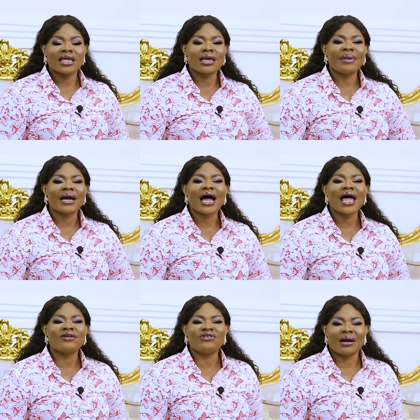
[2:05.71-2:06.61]
ye beka
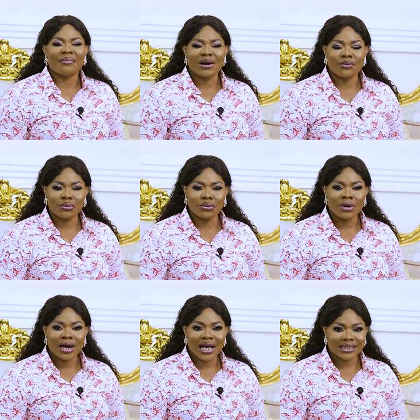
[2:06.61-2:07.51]
aduaba ho
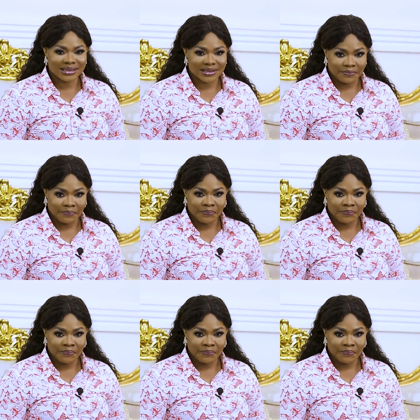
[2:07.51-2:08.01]
asem